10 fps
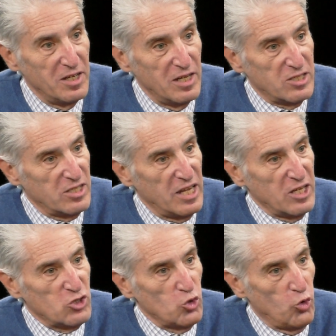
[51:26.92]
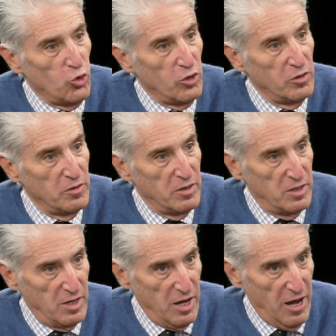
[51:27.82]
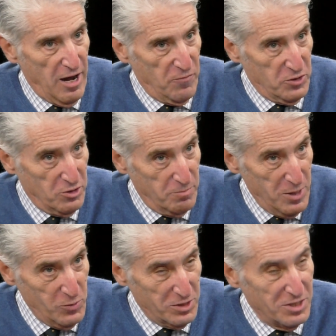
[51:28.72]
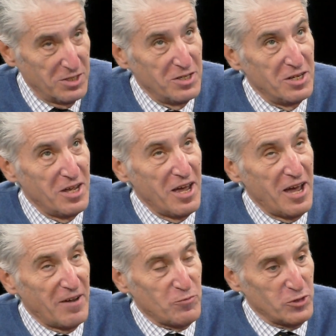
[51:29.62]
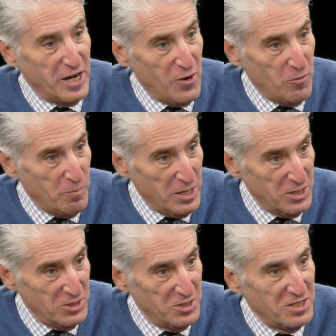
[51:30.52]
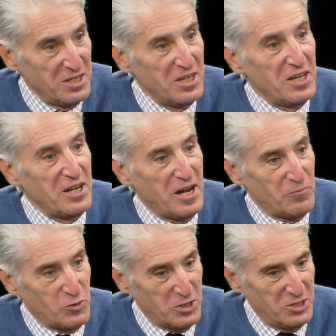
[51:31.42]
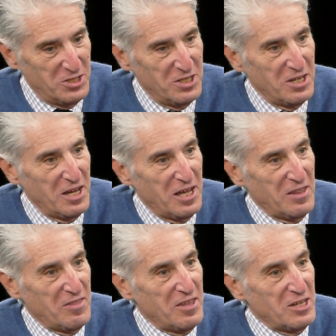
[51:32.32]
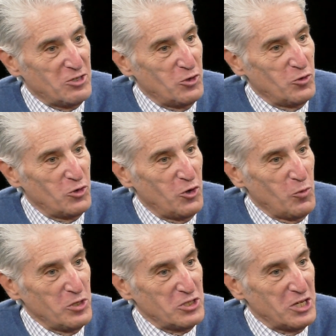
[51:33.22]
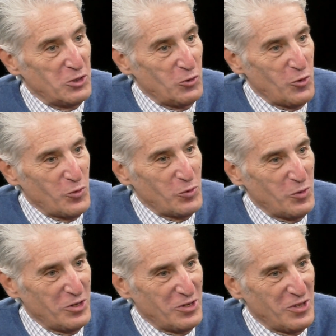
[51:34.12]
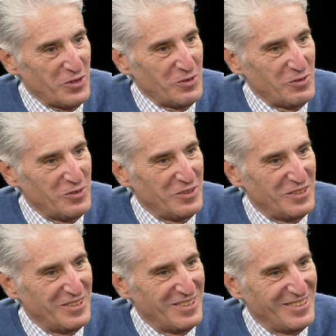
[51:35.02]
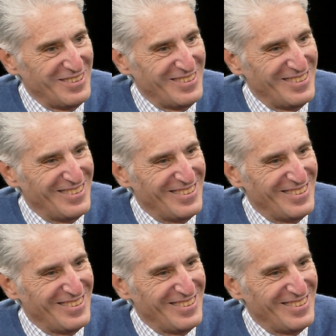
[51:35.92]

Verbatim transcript: and today it's all African American, Afro Caribbean, and African, and they don't always get along with one another. Okay, so